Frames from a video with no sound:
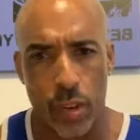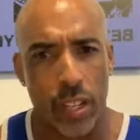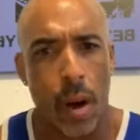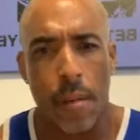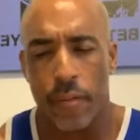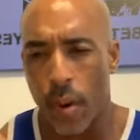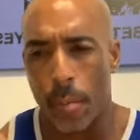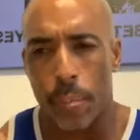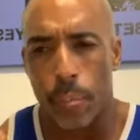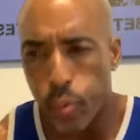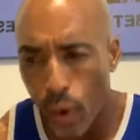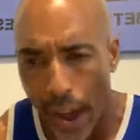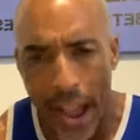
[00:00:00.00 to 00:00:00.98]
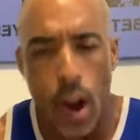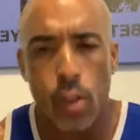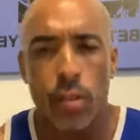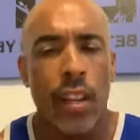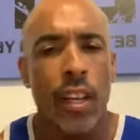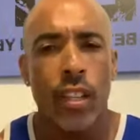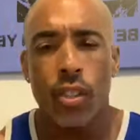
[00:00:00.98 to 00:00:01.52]
We come from
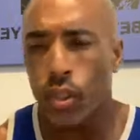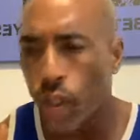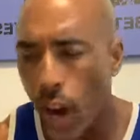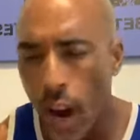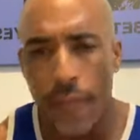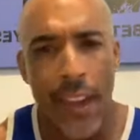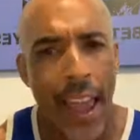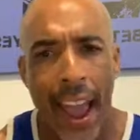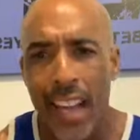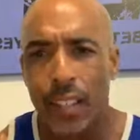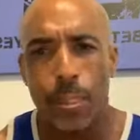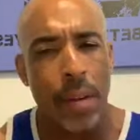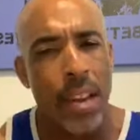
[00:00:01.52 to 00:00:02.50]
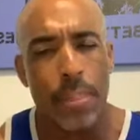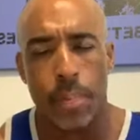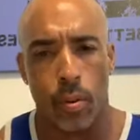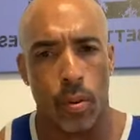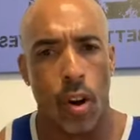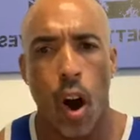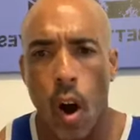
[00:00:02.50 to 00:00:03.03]
proud, tough-ass
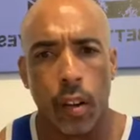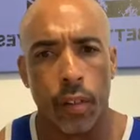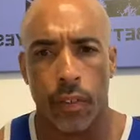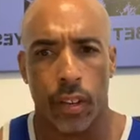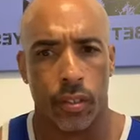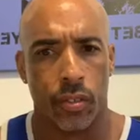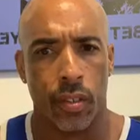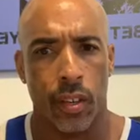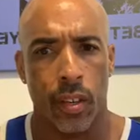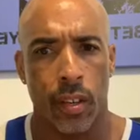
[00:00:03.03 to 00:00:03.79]
people, all of us.